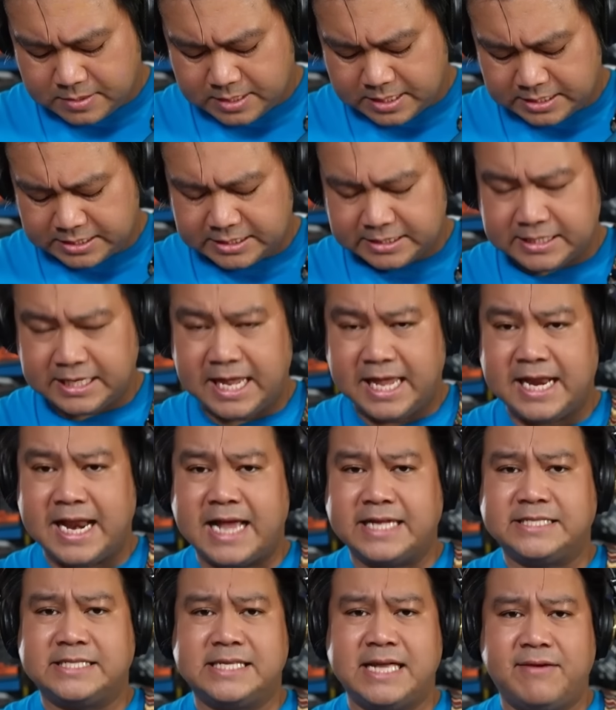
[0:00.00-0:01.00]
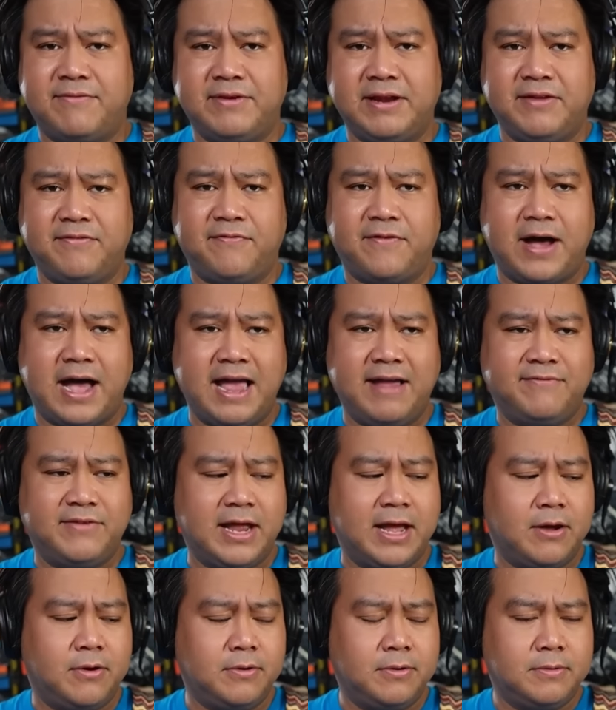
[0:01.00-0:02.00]
This is it at 75
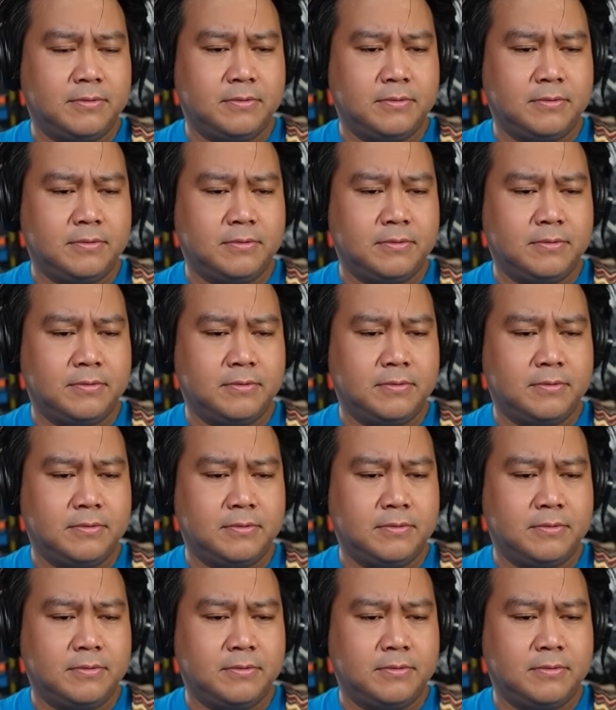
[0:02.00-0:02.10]
now.